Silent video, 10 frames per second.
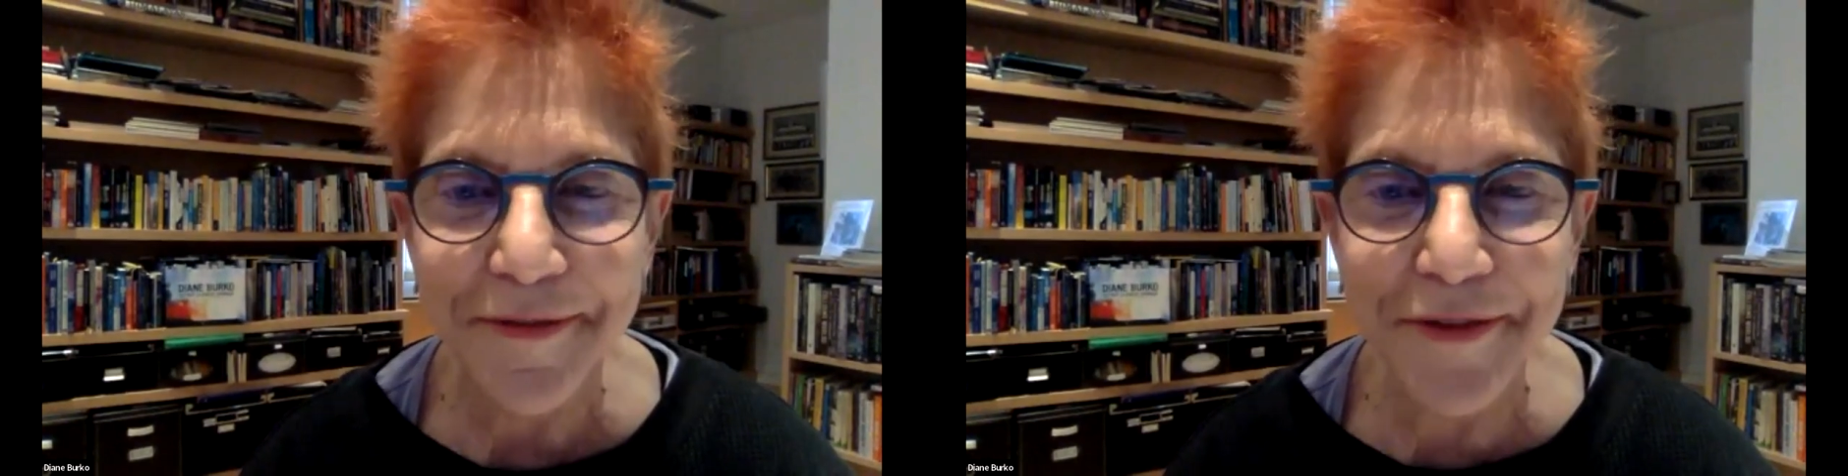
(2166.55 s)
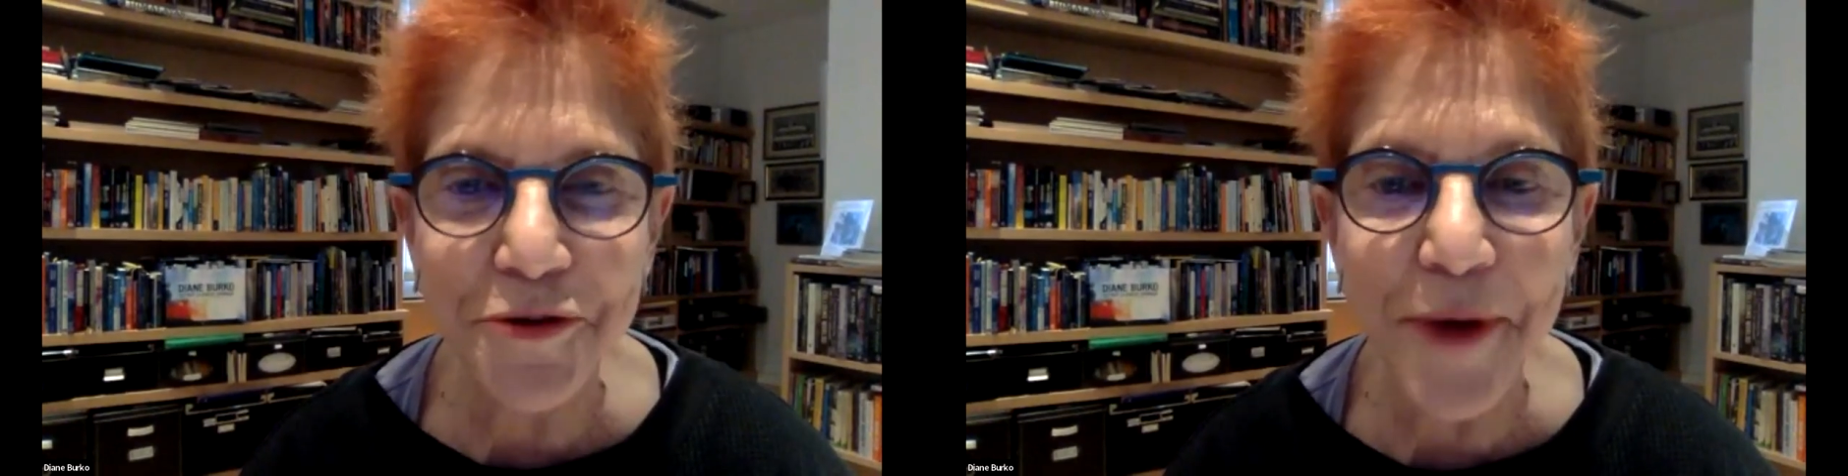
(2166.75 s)

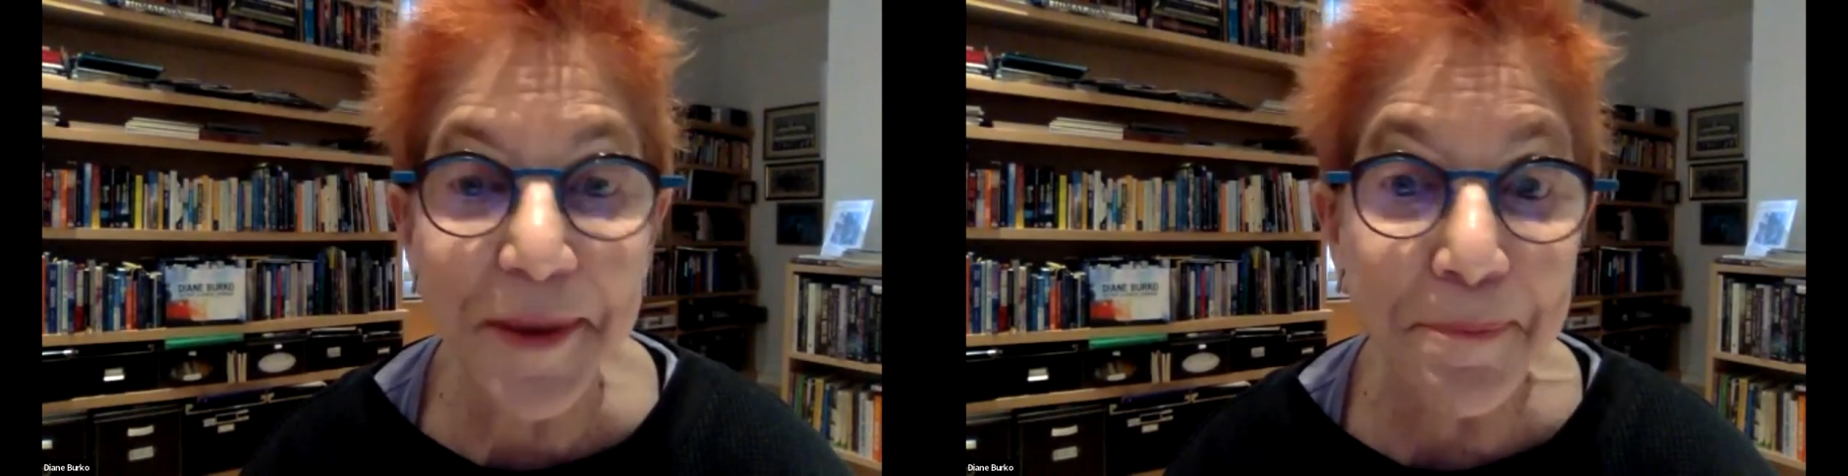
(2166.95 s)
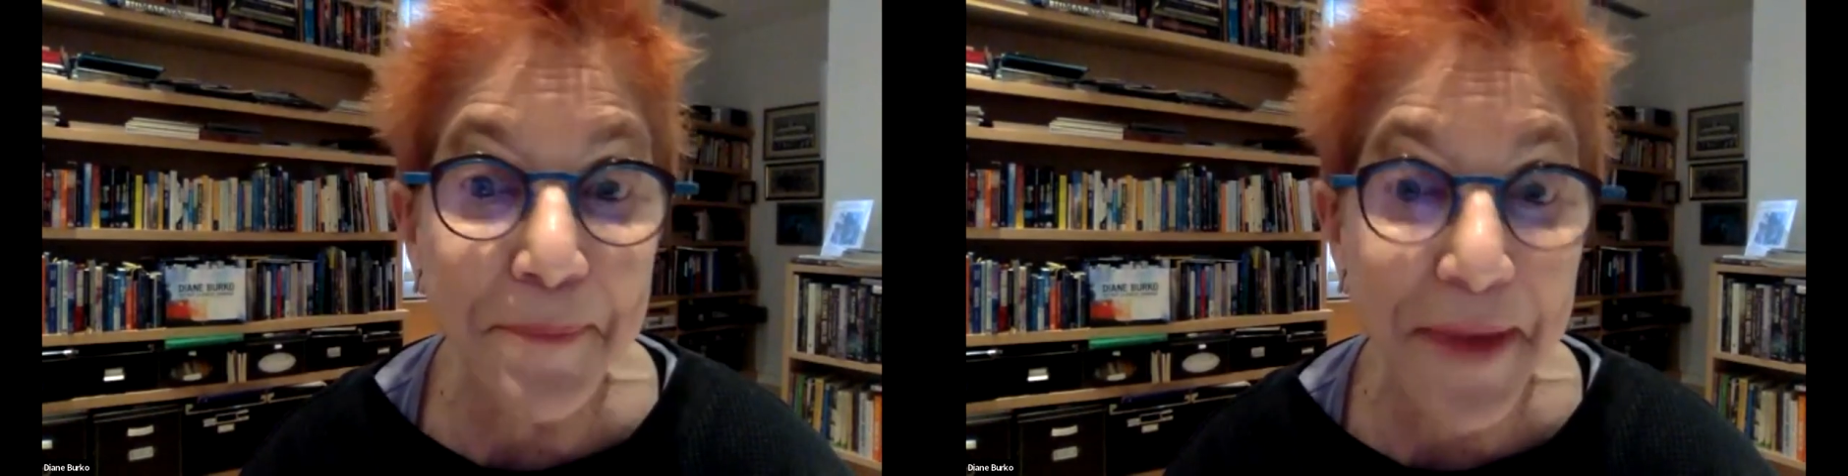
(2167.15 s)
They knew how
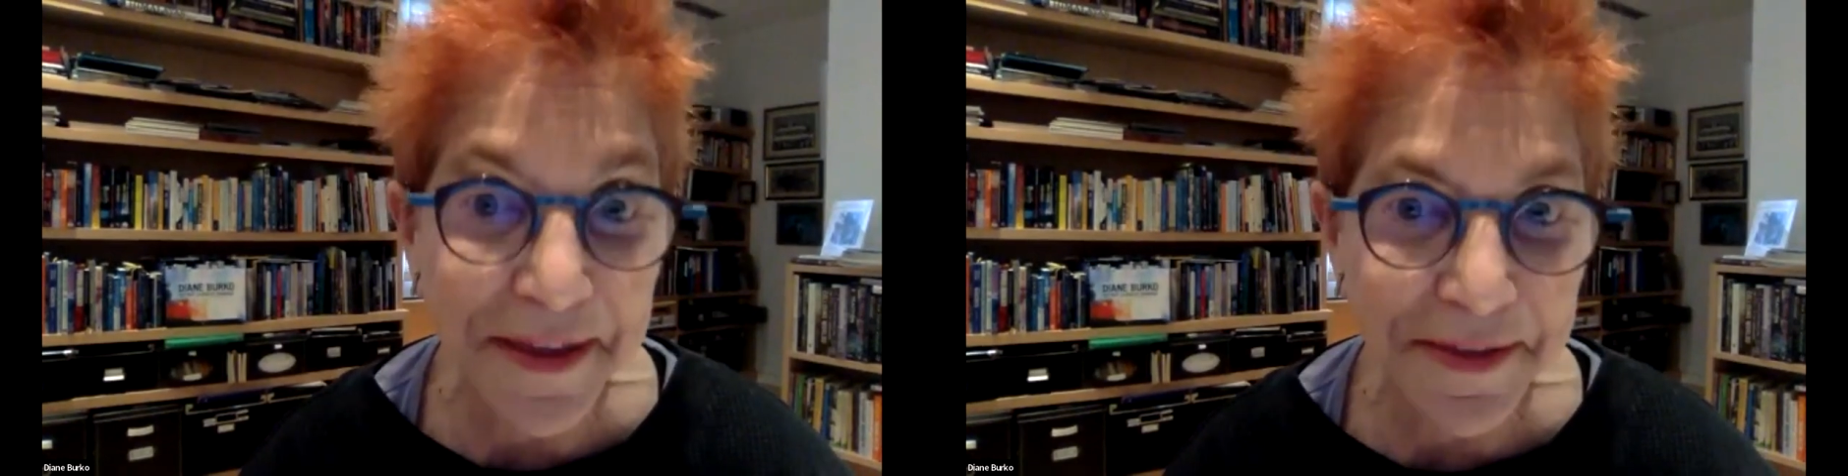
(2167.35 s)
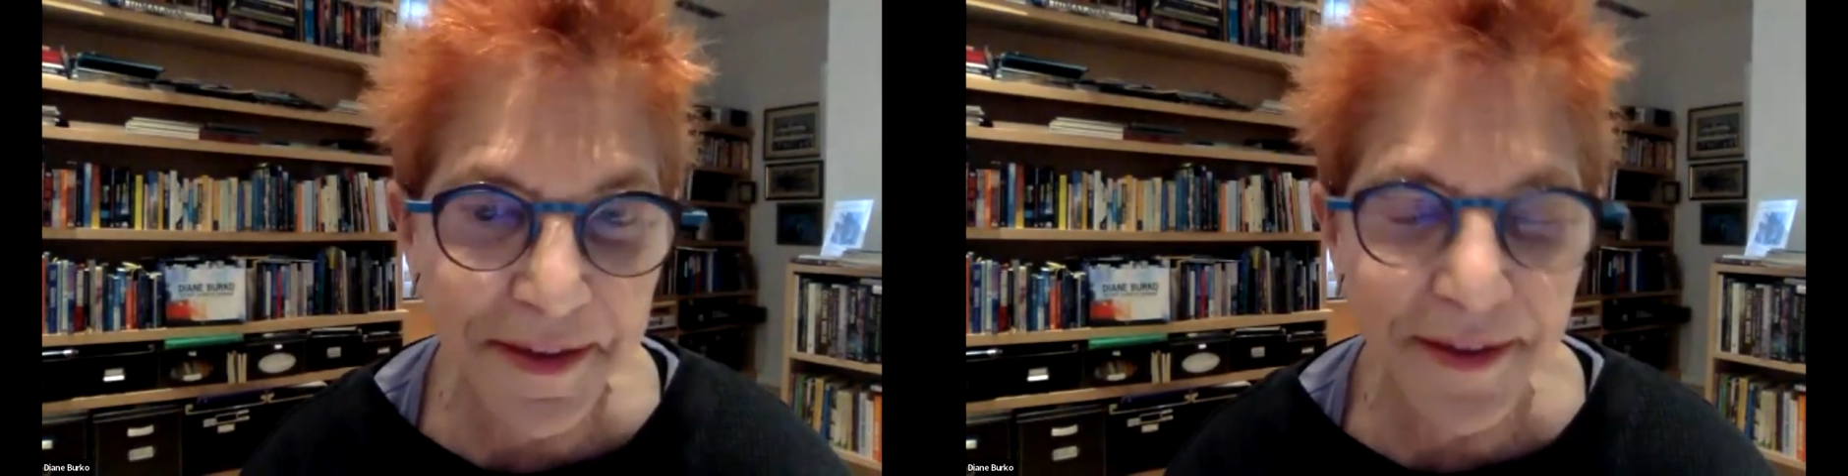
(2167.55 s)
to
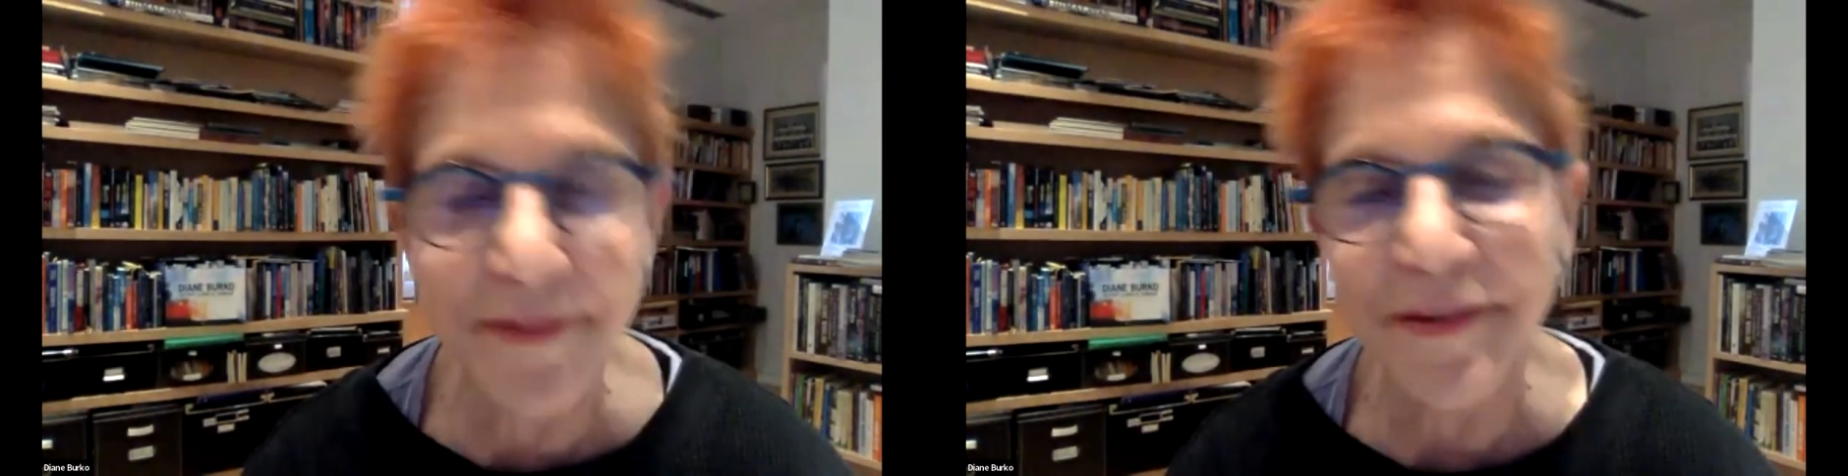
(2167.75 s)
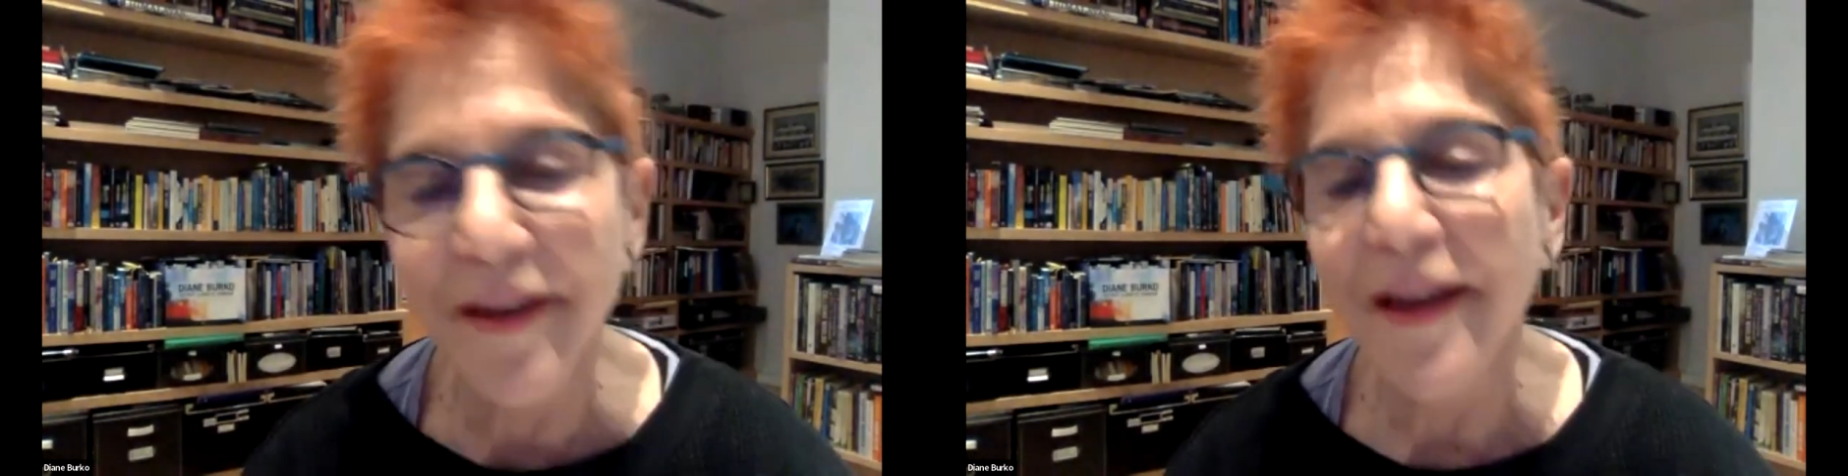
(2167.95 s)
make things.